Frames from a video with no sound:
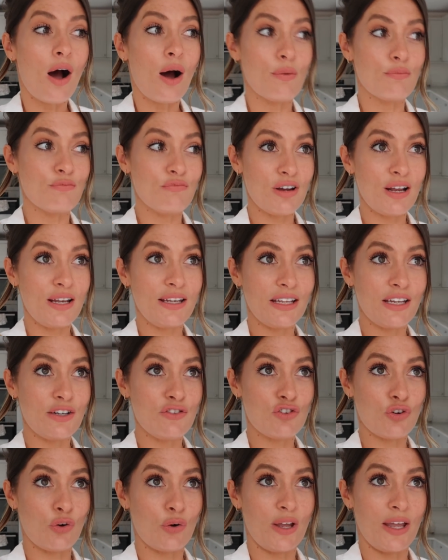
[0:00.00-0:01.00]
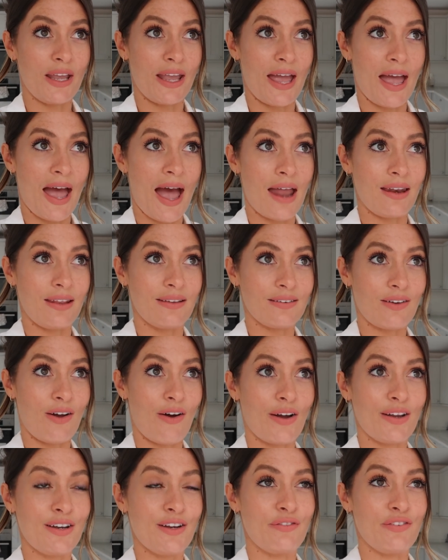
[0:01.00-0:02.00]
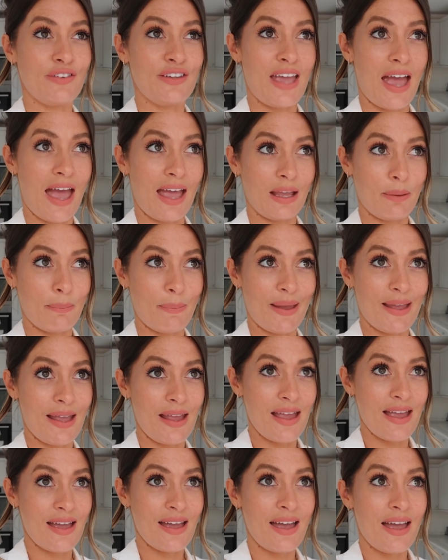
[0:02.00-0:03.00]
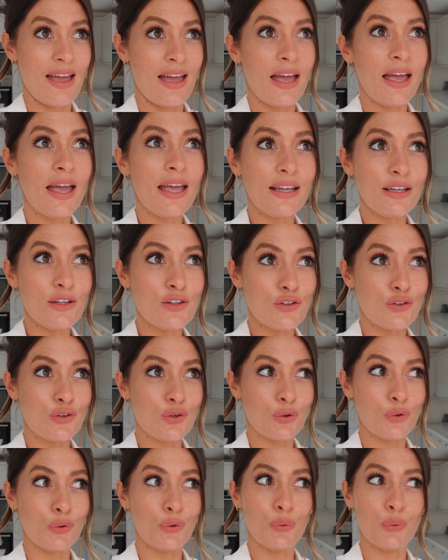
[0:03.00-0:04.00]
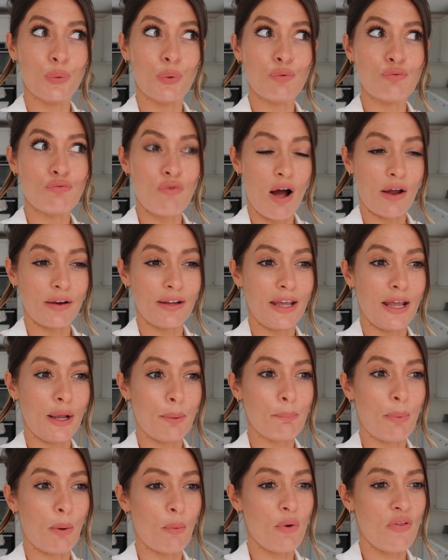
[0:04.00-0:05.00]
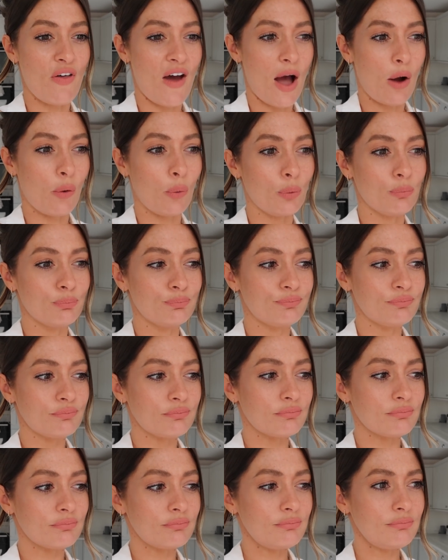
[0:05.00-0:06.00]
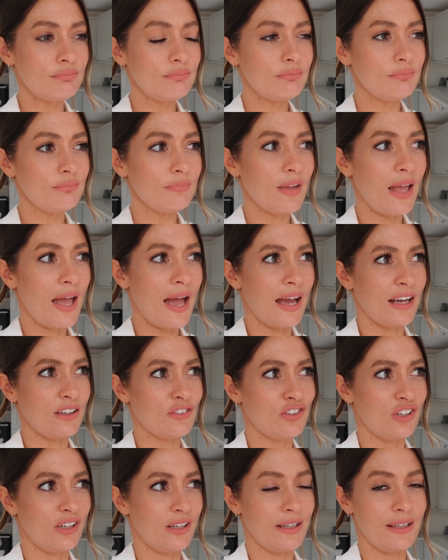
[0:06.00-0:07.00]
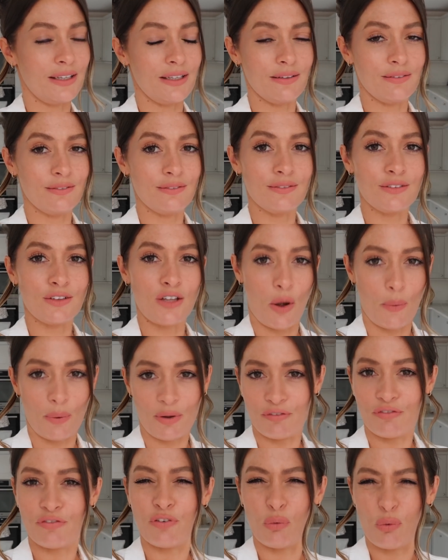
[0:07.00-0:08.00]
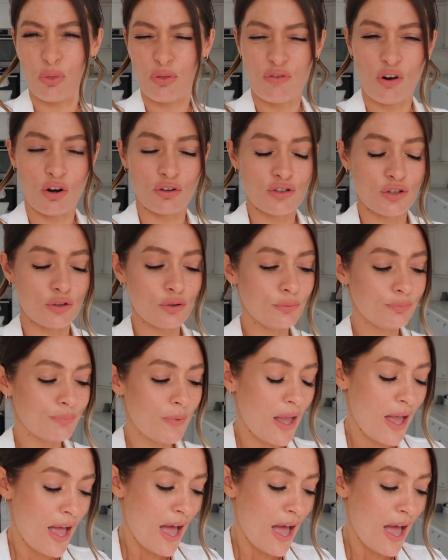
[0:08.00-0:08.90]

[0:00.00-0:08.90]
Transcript: I'm really enjoying it and it's kind of getting me into running but without actually going full throttle.